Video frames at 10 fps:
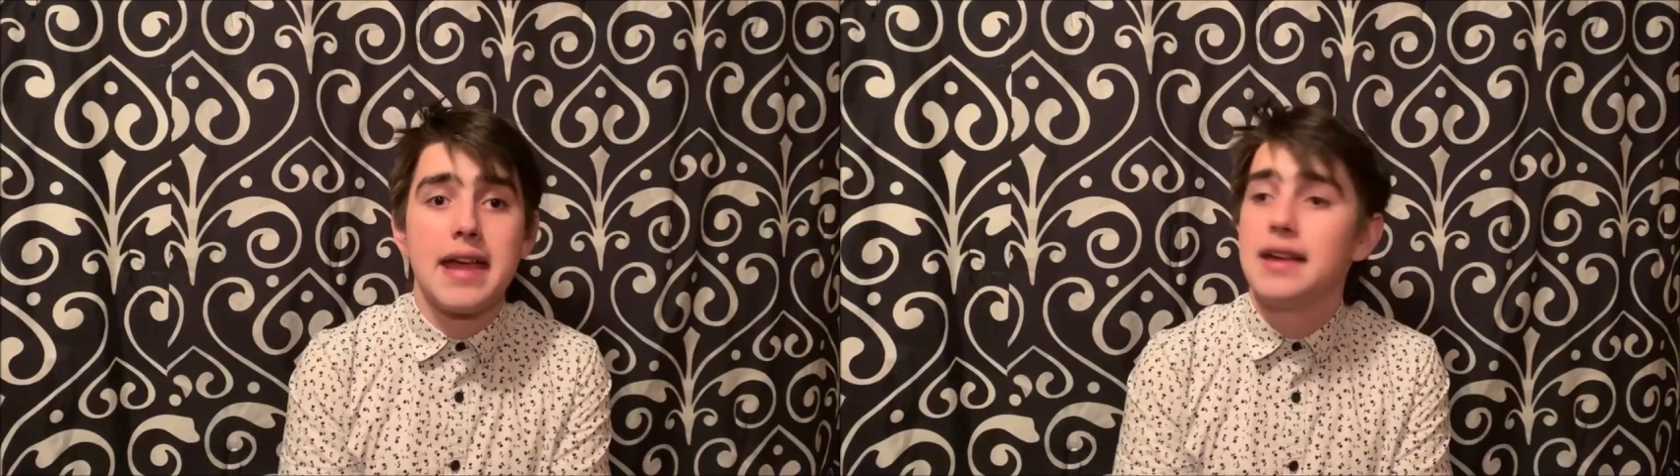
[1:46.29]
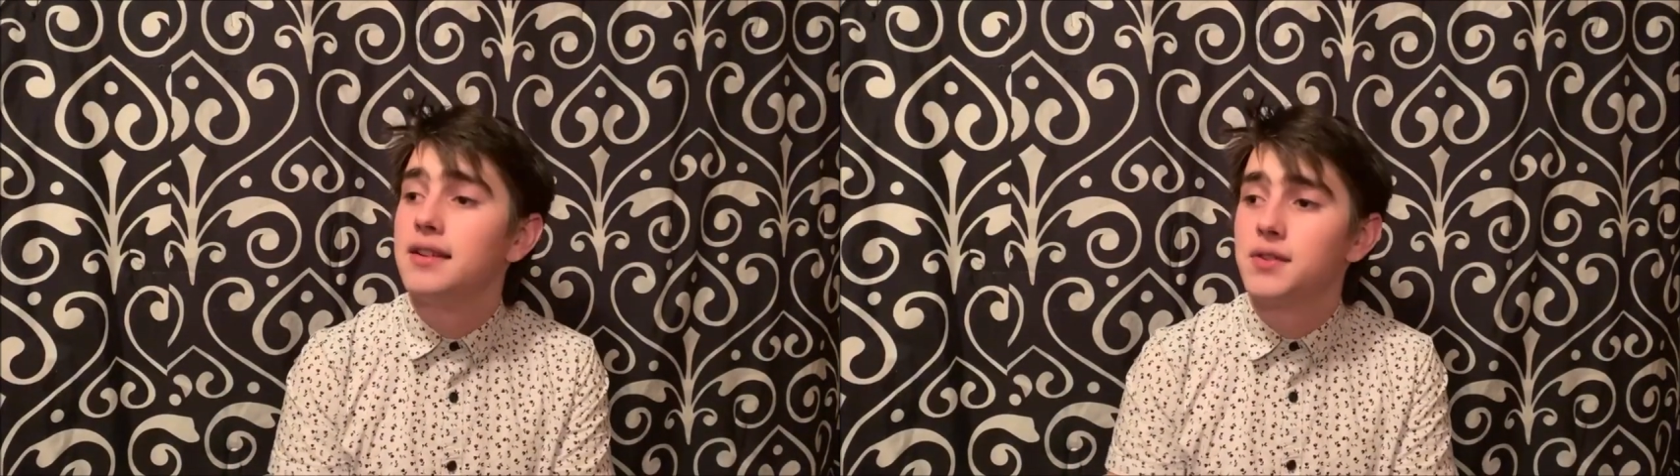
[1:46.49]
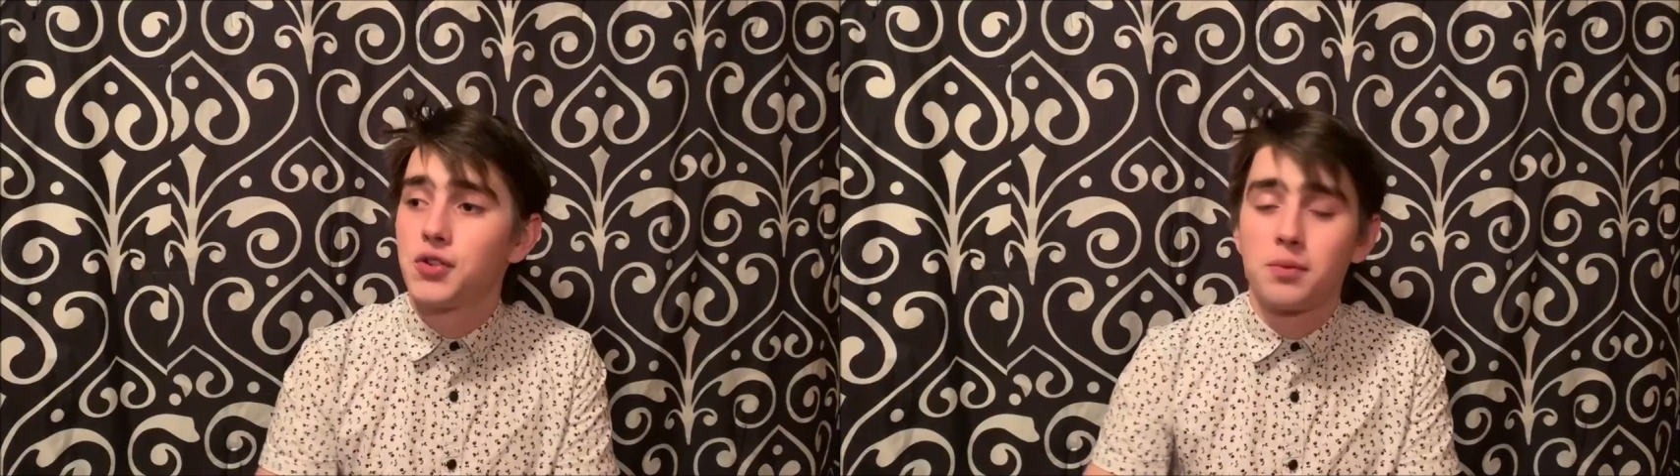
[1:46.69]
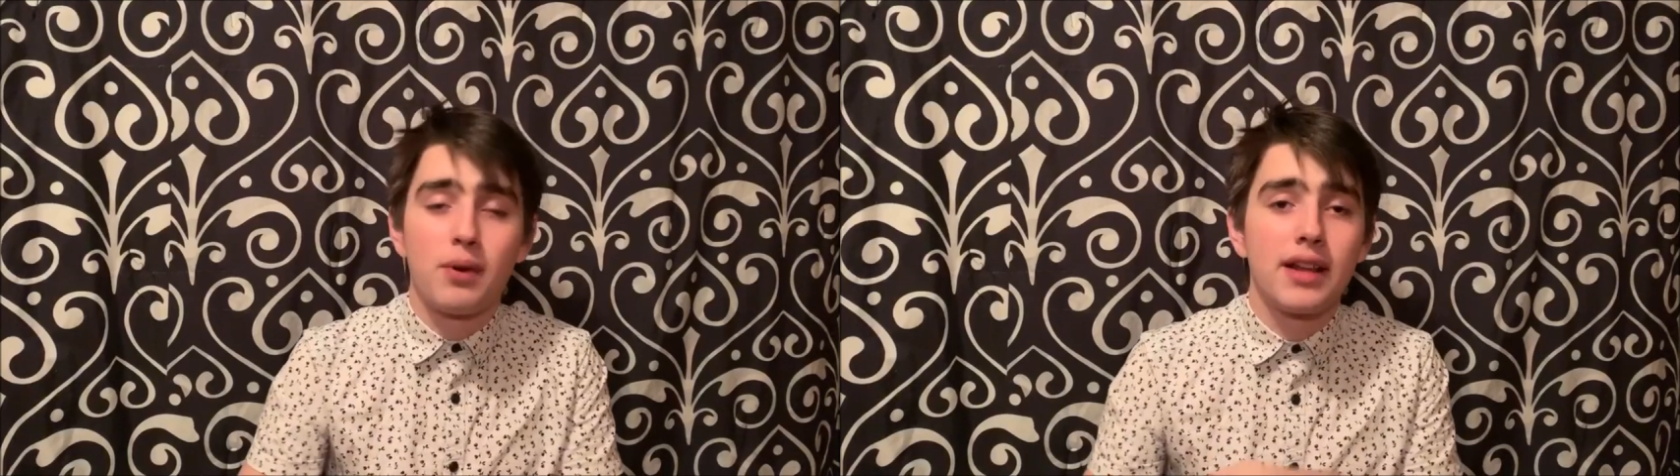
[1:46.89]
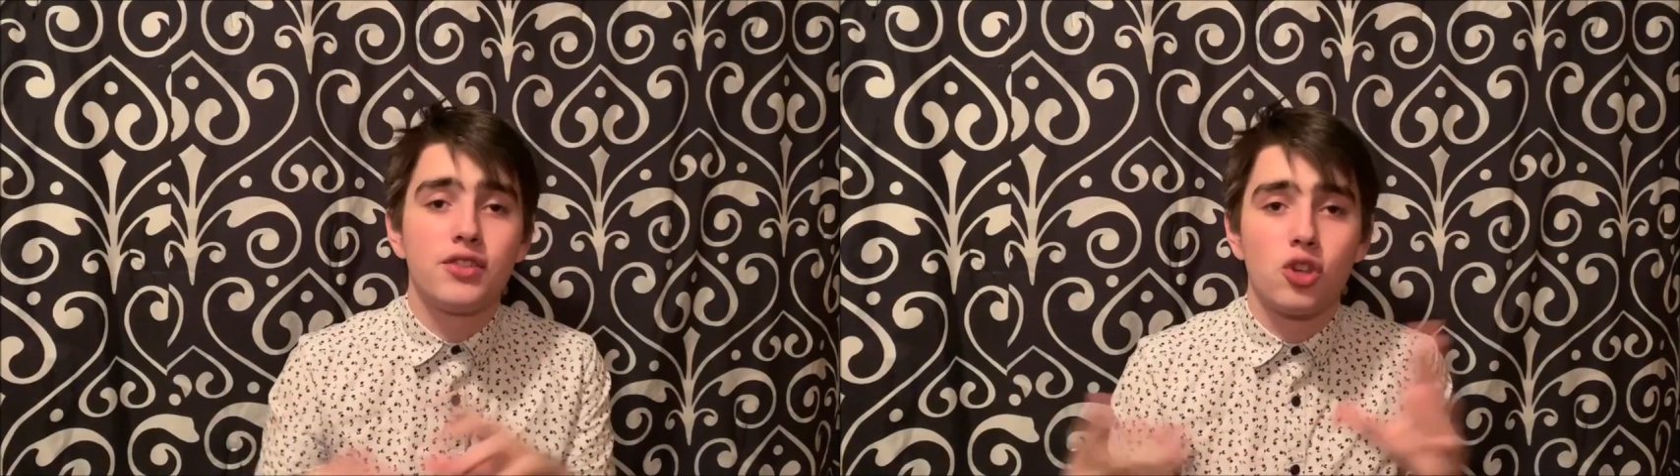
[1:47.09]
and just
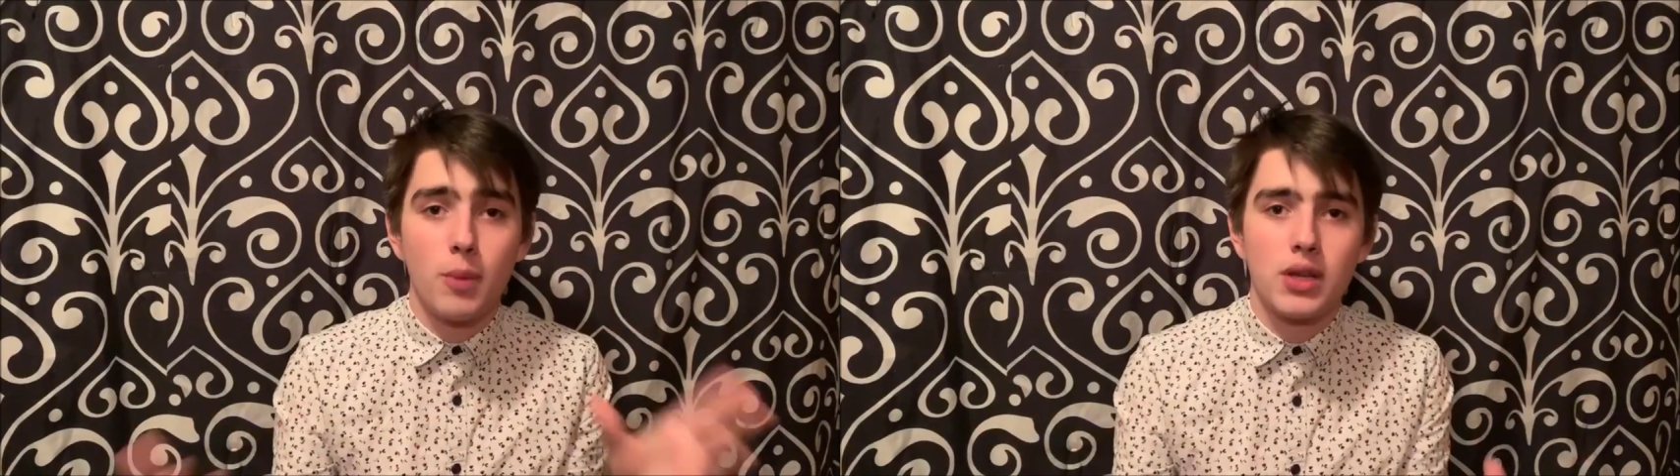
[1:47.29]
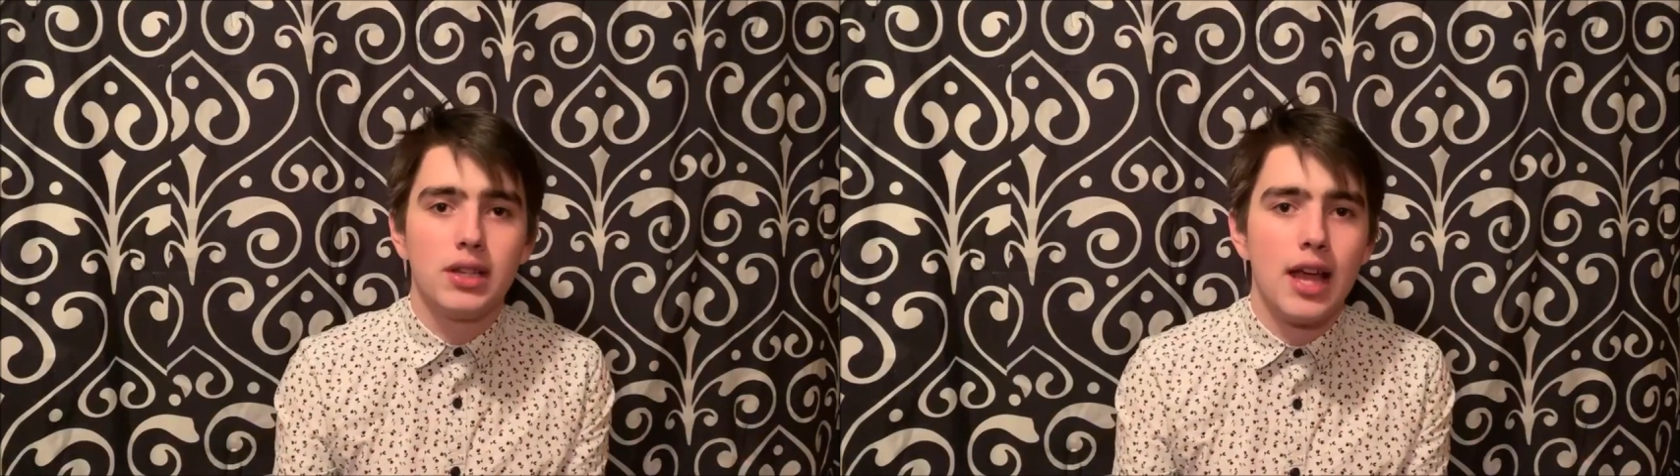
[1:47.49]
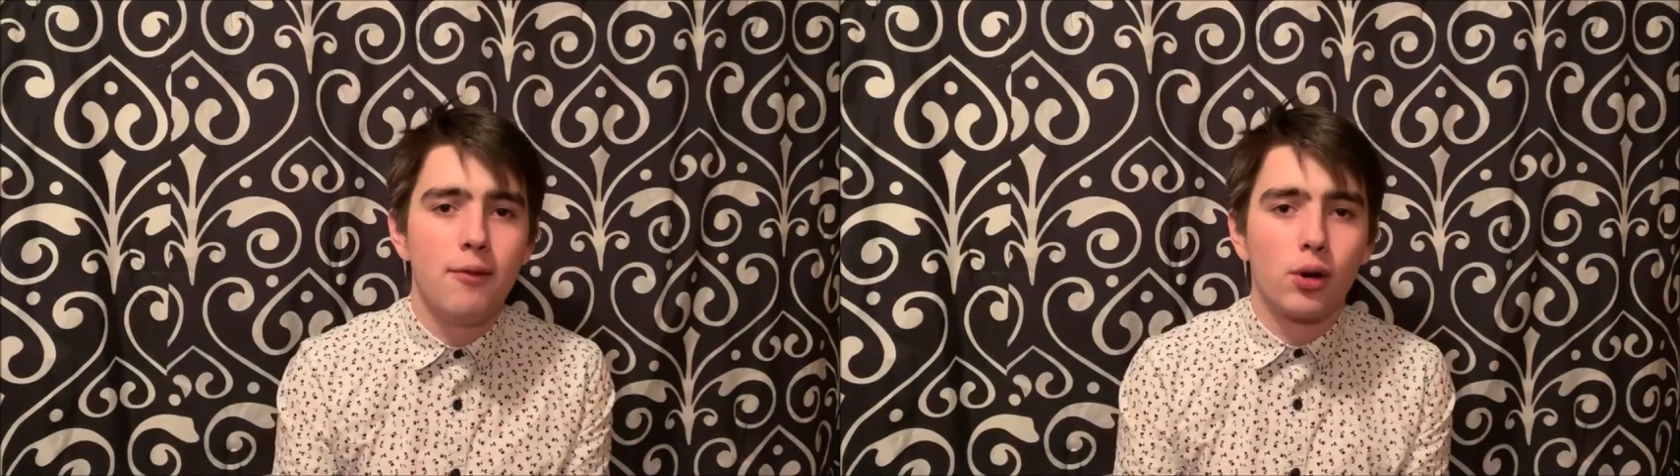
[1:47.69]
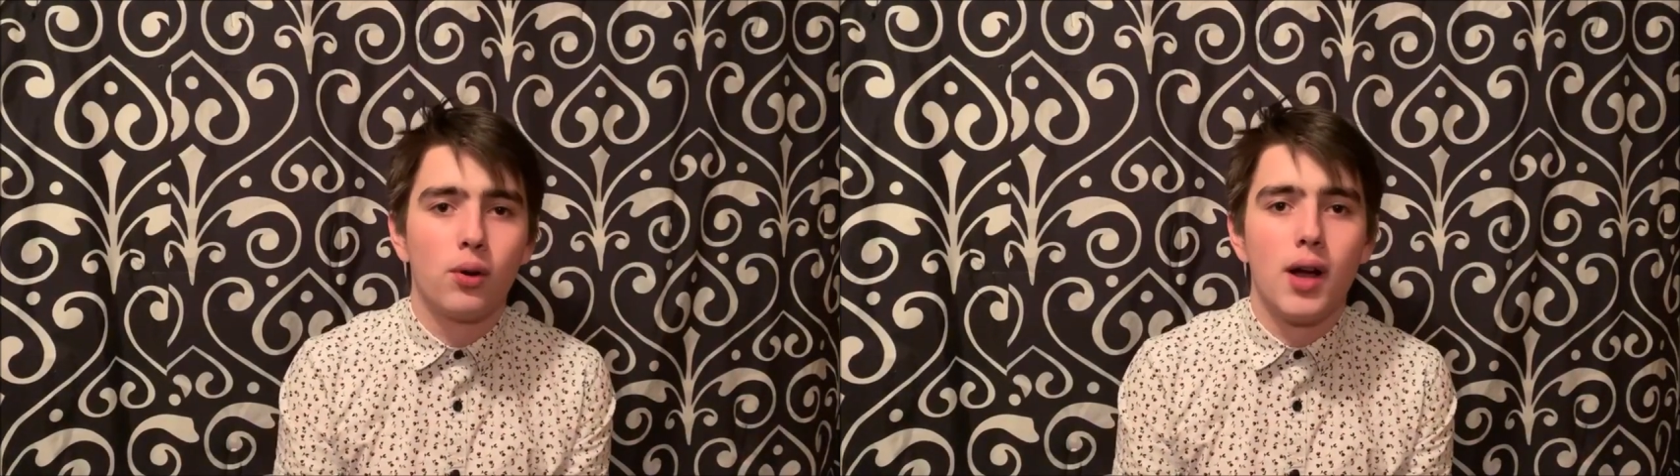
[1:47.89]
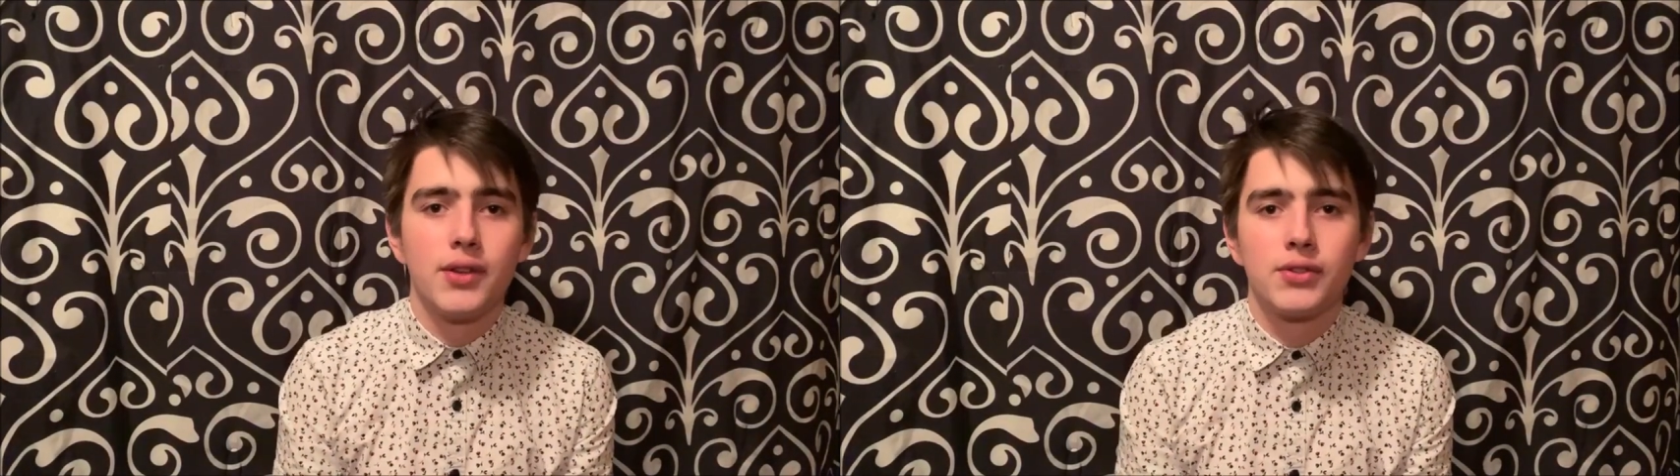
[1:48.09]
spreading so much love
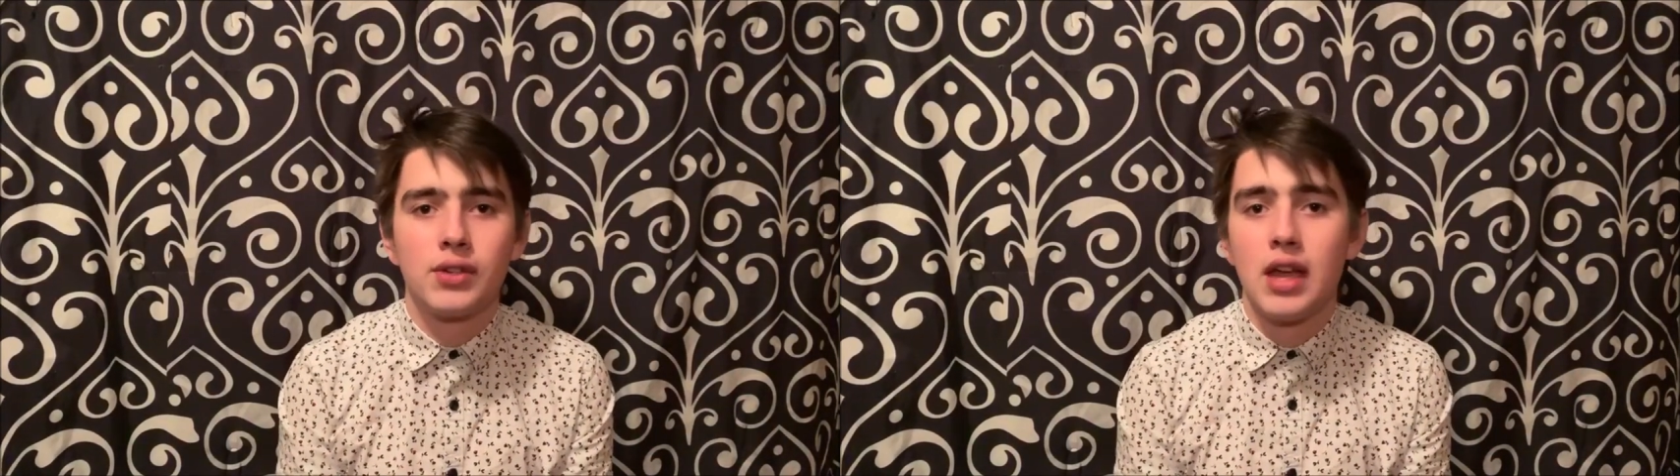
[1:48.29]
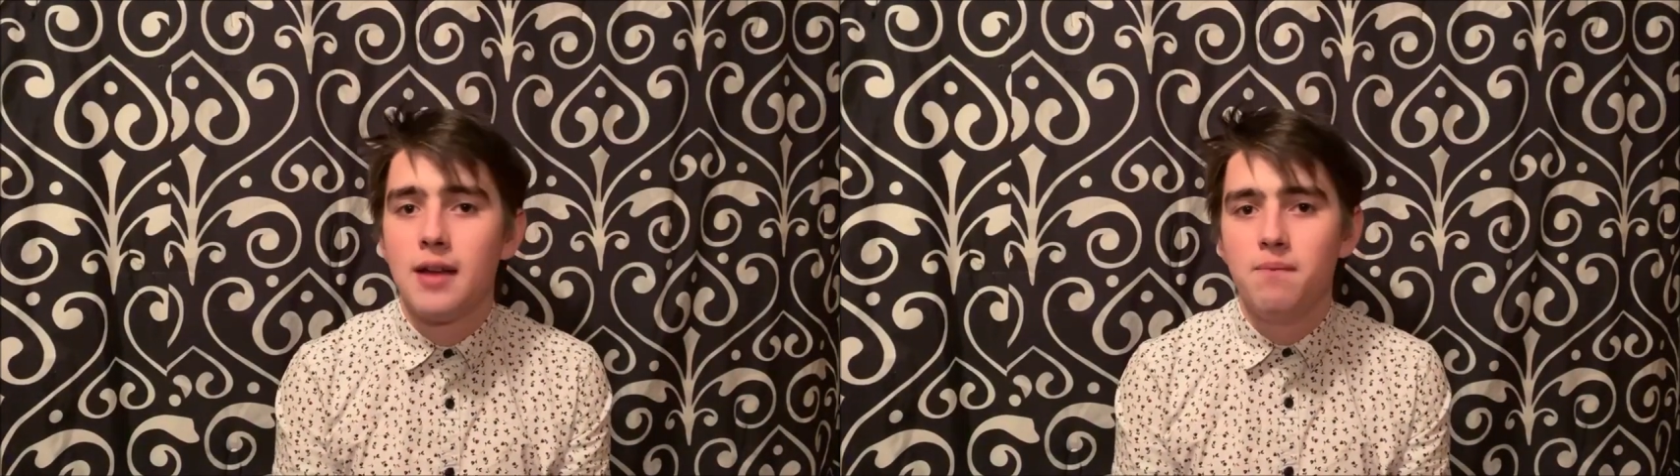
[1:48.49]
across